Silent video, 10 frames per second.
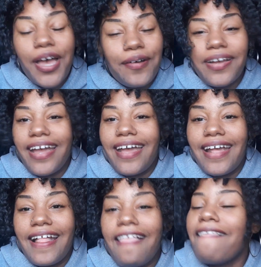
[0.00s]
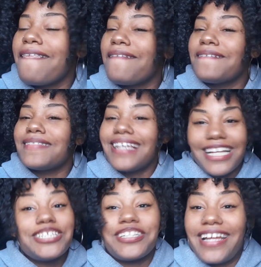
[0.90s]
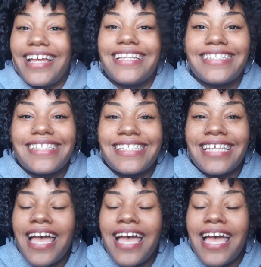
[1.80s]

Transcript: okay, cut your ends.